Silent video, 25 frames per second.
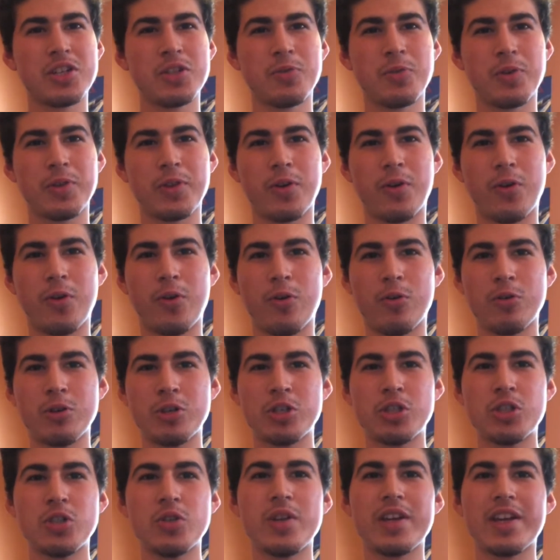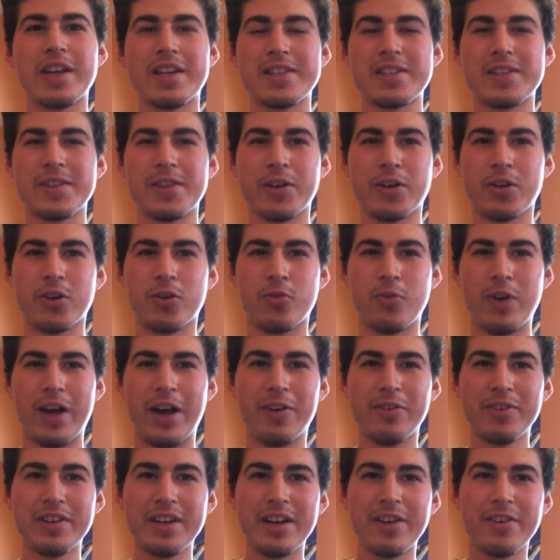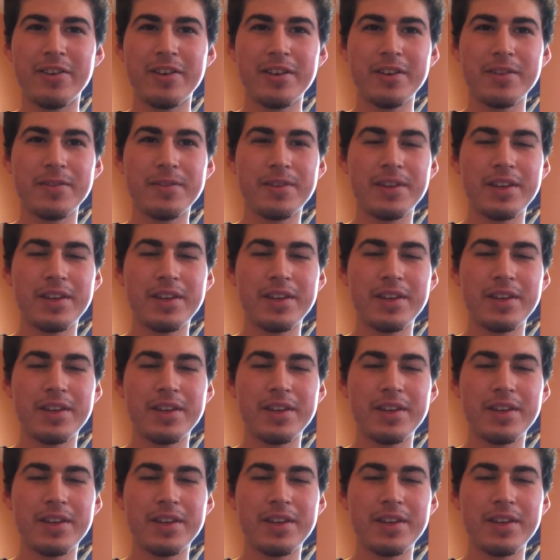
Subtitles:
with the whole shooting into the crowd narrative